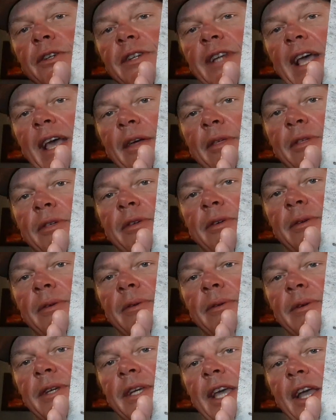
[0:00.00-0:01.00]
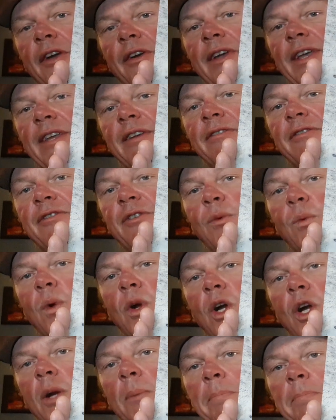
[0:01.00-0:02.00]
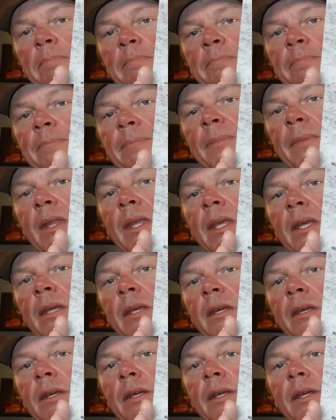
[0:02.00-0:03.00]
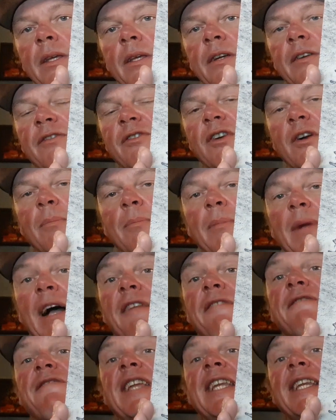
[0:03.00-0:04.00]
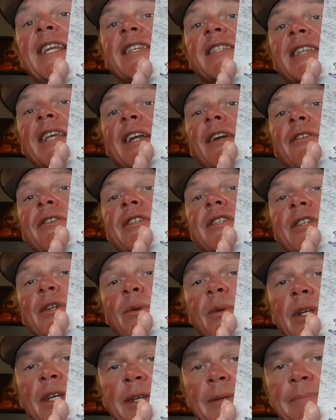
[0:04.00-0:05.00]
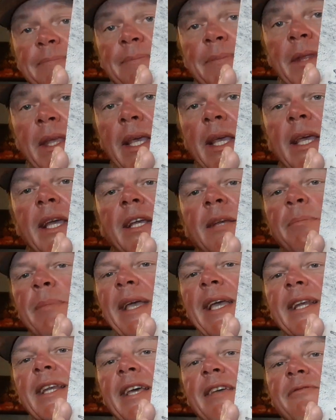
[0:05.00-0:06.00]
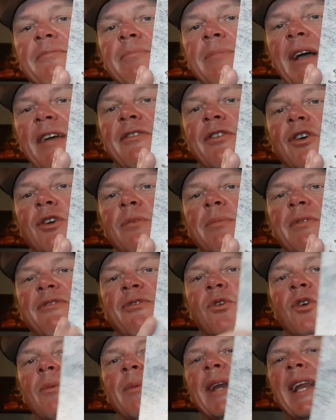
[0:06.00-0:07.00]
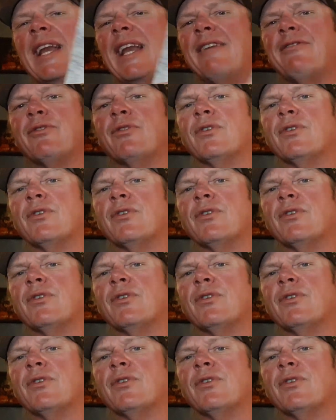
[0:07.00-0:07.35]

Death, Carrion for Worm, from Phoenix, Arizona. Band I've heard before, but I never